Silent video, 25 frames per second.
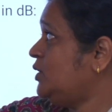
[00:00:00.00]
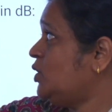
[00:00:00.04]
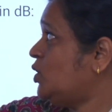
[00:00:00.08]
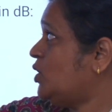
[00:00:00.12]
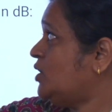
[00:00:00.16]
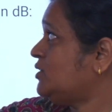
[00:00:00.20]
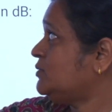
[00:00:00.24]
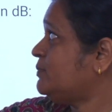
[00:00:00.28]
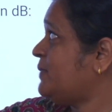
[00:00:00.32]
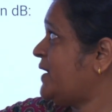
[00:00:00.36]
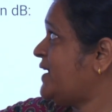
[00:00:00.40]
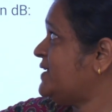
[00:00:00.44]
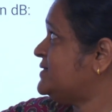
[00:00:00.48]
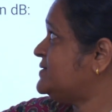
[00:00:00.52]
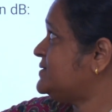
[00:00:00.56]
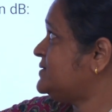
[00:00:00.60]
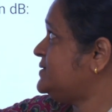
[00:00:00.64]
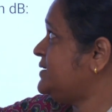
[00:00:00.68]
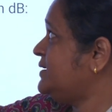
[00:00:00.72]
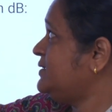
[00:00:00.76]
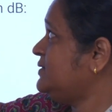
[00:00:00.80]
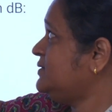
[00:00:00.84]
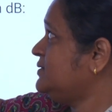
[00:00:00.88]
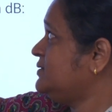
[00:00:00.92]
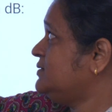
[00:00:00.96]
log base
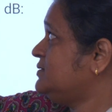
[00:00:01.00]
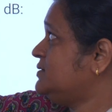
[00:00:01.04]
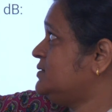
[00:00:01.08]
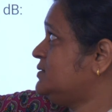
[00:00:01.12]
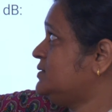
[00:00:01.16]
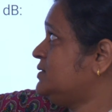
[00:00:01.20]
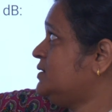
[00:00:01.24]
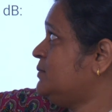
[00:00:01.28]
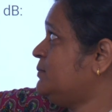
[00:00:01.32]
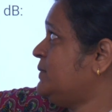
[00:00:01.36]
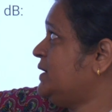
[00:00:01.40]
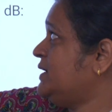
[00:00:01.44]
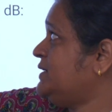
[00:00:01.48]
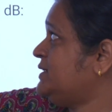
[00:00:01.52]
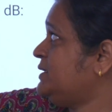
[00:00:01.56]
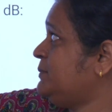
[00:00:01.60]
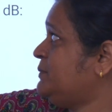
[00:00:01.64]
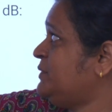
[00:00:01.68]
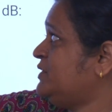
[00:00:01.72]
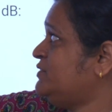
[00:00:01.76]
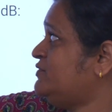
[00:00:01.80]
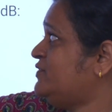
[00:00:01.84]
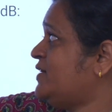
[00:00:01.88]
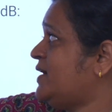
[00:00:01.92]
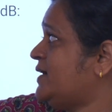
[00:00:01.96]
10, the
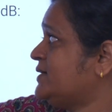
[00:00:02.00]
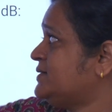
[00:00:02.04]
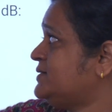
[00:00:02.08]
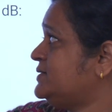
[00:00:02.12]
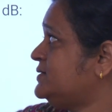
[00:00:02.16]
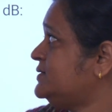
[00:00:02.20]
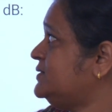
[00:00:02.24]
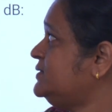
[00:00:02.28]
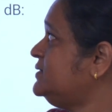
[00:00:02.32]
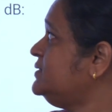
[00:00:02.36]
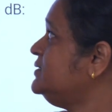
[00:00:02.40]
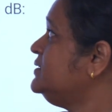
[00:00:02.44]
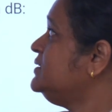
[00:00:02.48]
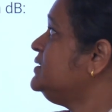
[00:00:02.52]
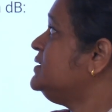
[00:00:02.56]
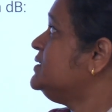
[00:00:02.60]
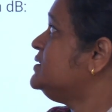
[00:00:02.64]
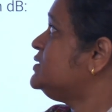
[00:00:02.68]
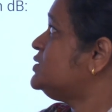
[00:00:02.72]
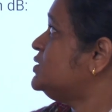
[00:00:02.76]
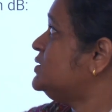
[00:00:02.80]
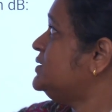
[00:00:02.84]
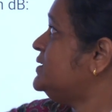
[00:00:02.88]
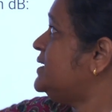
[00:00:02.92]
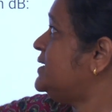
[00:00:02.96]
multiple factor.
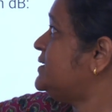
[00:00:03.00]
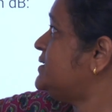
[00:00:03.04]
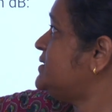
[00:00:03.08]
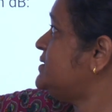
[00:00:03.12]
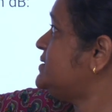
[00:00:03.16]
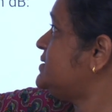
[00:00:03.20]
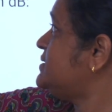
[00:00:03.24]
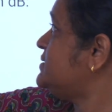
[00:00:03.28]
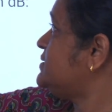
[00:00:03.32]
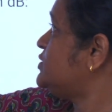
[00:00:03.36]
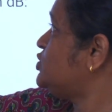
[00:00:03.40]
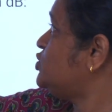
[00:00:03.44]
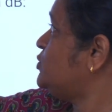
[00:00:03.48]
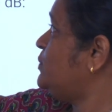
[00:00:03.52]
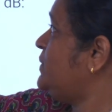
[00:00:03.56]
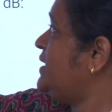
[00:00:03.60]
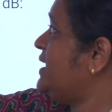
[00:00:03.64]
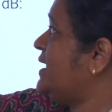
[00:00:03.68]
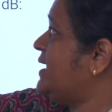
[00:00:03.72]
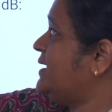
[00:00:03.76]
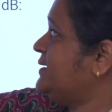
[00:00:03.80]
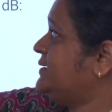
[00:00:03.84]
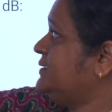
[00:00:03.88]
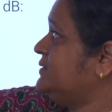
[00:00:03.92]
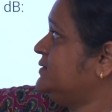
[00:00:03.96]
So that is to
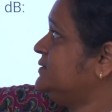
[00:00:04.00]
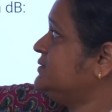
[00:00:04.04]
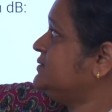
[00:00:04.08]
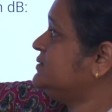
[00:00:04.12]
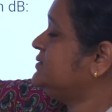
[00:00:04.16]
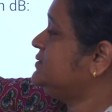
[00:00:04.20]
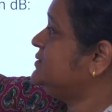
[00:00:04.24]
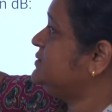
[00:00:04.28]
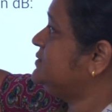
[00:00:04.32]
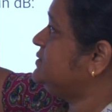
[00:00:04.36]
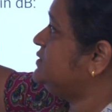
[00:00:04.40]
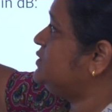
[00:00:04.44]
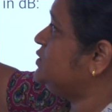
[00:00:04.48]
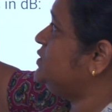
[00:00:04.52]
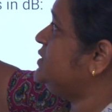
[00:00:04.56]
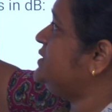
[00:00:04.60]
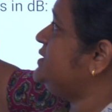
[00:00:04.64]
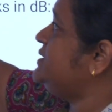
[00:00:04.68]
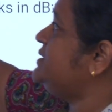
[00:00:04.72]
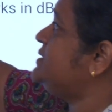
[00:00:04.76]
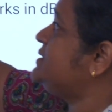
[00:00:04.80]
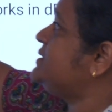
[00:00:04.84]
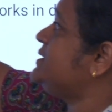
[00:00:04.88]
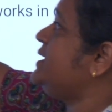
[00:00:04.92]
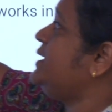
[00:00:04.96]
be added. So
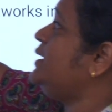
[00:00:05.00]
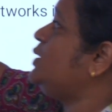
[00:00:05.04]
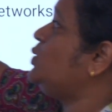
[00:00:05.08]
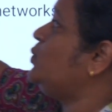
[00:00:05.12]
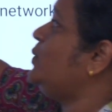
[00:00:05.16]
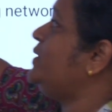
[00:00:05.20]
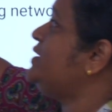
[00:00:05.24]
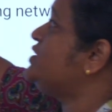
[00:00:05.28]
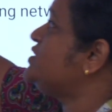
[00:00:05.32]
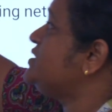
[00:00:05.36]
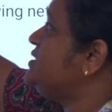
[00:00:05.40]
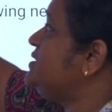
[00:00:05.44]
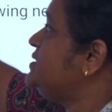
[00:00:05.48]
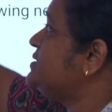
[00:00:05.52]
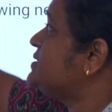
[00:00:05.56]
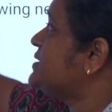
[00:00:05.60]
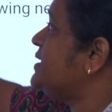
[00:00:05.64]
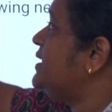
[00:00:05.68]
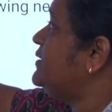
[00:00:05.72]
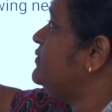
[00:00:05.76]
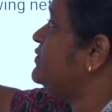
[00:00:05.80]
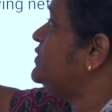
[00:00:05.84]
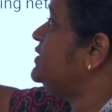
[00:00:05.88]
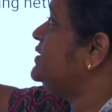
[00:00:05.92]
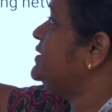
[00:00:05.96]
this equation is
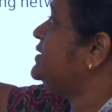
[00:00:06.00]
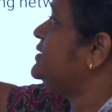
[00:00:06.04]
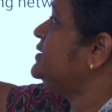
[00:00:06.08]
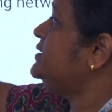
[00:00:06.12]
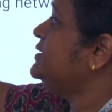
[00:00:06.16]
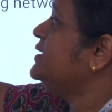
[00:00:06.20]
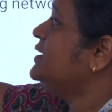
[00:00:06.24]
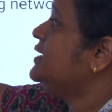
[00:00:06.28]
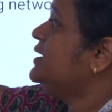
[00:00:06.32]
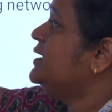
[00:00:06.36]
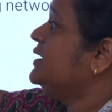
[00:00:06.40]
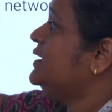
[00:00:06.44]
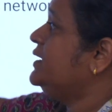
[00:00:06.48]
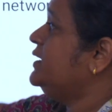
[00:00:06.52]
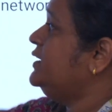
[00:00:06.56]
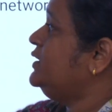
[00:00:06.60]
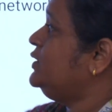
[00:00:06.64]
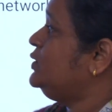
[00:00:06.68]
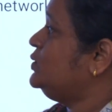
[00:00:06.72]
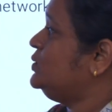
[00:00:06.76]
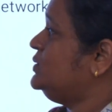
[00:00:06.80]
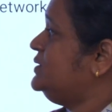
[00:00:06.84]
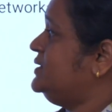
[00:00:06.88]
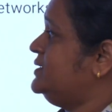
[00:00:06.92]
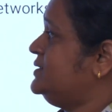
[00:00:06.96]
converted
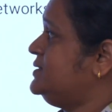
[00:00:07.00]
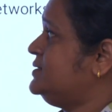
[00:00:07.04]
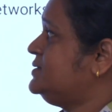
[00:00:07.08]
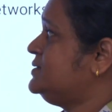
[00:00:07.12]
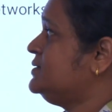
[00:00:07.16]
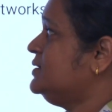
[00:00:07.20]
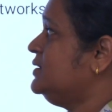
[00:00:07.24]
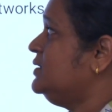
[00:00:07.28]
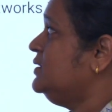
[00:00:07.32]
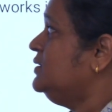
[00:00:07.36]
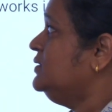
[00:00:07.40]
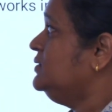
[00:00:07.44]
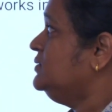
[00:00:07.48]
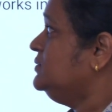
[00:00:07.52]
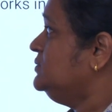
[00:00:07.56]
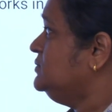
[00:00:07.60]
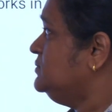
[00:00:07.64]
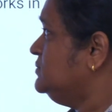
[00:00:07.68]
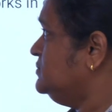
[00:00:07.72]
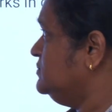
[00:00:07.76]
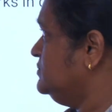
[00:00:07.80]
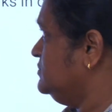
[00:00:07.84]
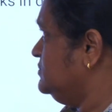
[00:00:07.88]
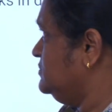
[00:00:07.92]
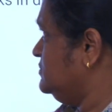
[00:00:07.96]
into this.
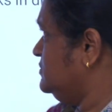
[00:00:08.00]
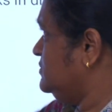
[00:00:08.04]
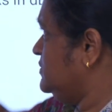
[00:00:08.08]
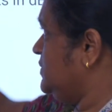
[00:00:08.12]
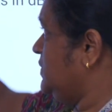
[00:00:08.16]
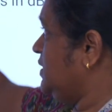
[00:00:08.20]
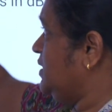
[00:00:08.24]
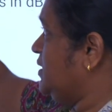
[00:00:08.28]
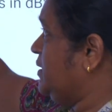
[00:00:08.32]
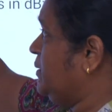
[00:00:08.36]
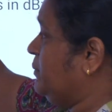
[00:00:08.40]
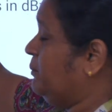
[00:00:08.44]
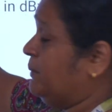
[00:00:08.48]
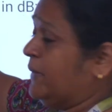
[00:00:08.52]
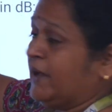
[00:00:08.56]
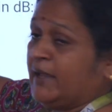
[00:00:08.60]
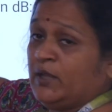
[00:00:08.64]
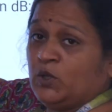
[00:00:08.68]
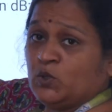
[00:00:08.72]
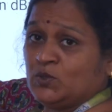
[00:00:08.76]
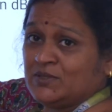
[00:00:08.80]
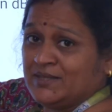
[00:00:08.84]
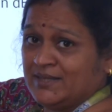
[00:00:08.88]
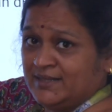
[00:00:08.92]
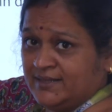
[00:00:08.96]
By
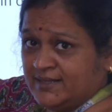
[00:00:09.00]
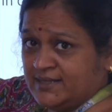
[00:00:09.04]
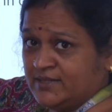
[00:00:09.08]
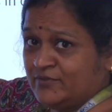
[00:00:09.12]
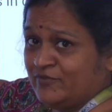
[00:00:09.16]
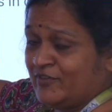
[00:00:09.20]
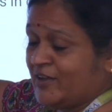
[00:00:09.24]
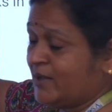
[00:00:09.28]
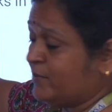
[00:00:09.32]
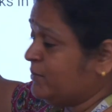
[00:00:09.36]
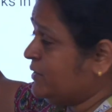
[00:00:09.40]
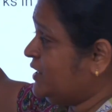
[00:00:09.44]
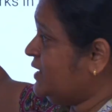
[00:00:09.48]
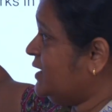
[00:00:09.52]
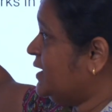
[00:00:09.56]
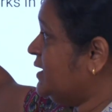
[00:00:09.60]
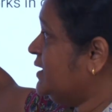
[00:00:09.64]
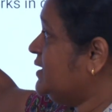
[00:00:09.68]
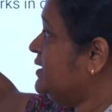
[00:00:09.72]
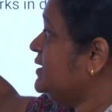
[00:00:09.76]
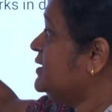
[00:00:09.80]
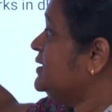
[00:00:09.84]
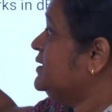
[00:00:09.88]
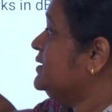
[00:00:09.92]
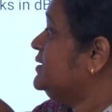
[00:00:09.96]
using this
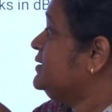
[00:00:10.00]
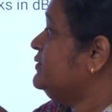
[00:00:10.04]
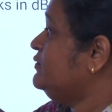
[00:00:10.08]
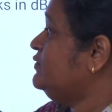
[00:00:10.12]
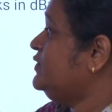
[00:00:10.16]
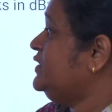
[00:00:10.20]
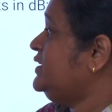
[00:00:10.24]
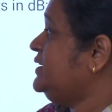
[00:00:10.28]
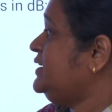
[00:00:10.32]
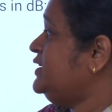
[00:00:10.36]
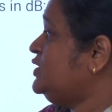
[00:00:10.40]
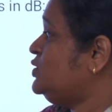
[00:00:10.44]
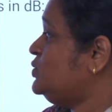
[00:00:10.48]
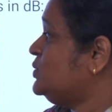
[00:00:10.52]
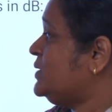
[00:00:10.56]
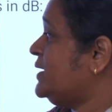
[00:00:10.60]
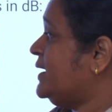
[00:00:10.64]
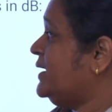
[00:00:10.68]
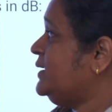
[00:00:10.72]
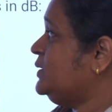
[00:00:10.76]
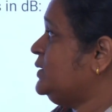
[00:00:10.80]
formula, we need to